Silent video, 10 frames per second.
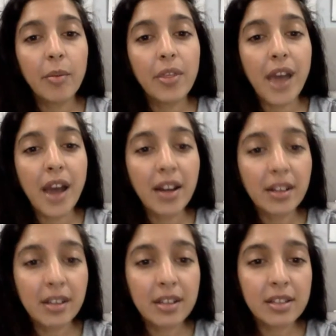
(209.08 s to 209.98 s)
That
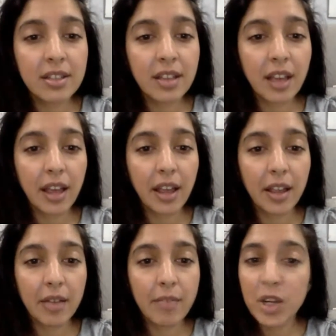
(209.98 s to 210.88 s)
is
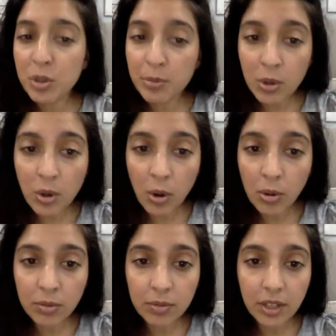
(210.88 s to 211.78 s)
a measurable
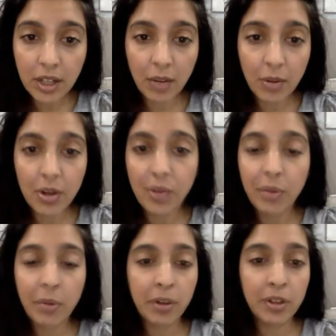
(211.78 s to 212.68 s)
goal. We know
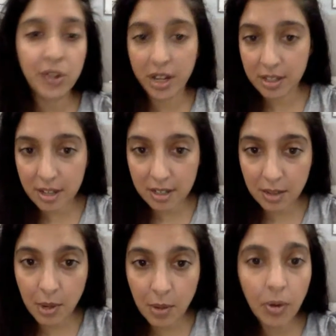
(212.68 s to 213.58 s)
that we want to train
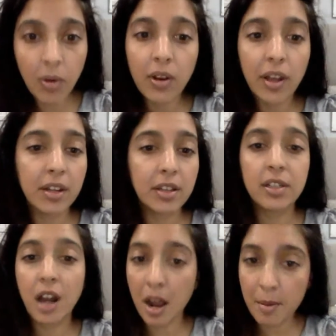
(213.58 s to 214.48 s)
60 people, and it's
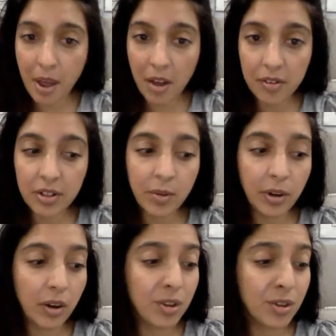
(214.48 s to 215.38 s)
time bound. You
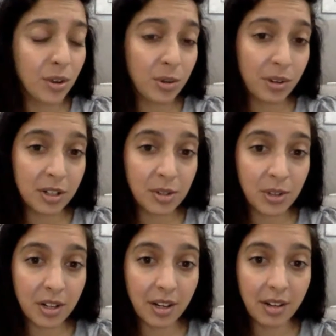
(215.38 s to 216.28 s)
want to do
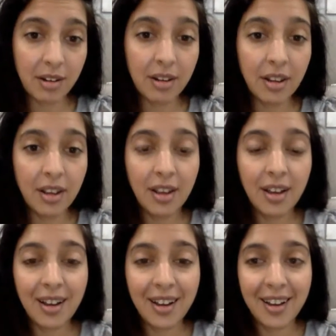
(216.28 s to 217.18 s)
it in
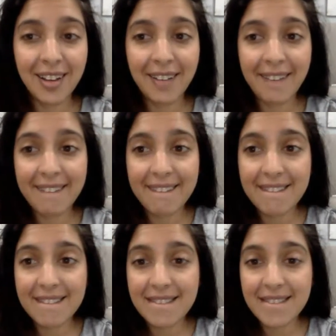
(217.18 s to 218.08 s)

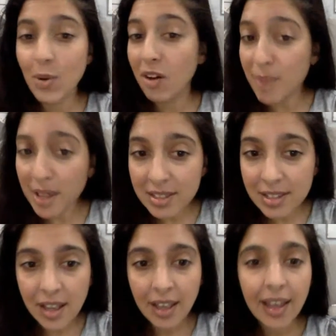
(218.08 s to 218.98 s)
12
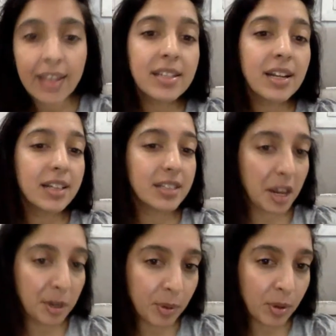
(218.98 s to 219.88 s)
months. Isn't
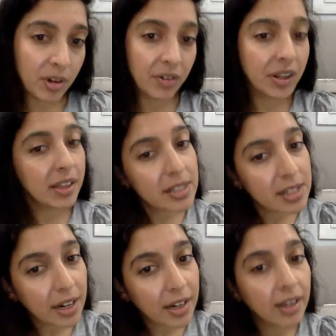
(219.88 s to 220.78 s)
attainable or
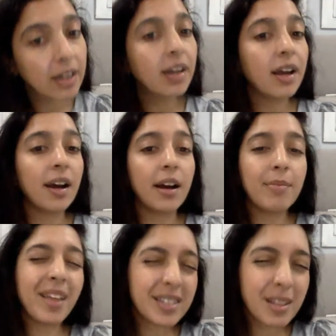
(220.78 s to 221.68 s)
realistic.
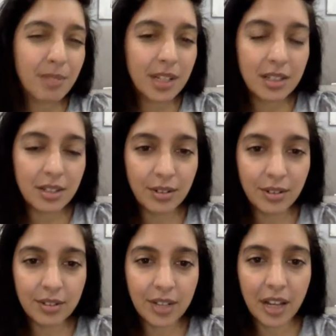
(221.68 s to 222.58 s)
That's something
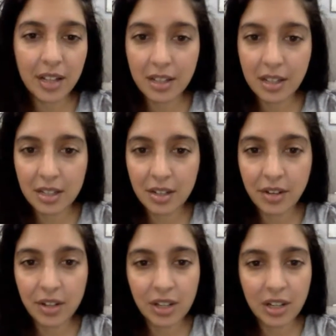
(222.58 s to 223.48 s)
to take into
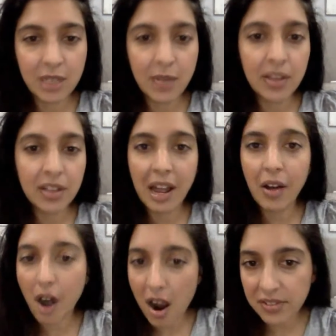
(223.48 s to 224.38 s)
consideration. It depends on
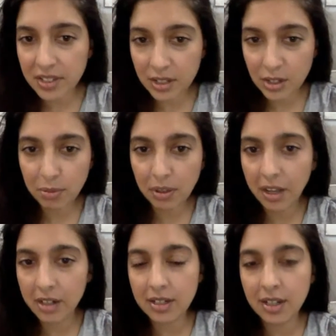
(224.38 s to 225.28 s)
how often you
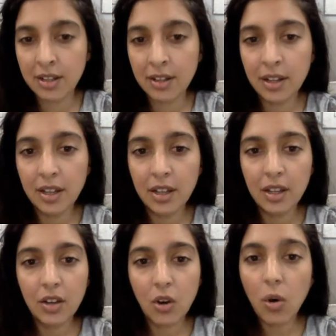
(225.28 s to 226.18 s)
plan to
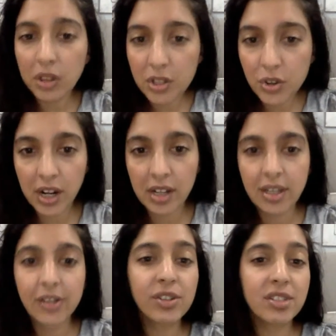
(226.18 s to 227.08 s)
hold the training
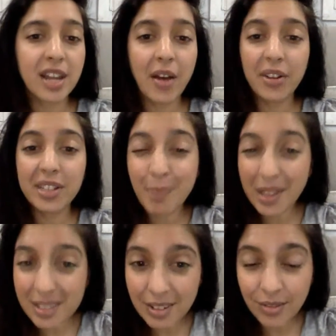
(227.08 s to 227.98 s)
sessions and how
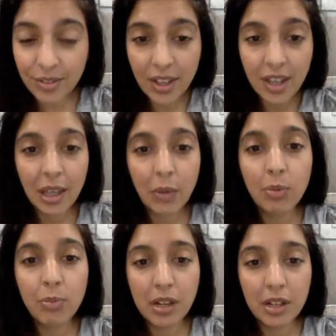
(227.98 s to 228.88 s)
expensive it
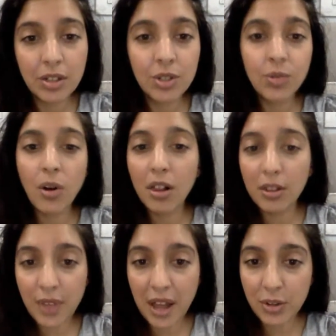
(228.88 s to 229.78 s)
would be to do all
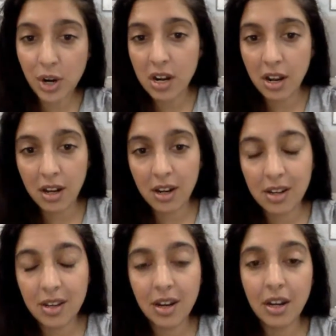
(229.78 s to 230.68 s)
of that training
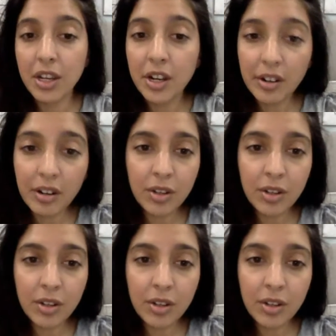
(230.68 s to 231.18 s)
in a year.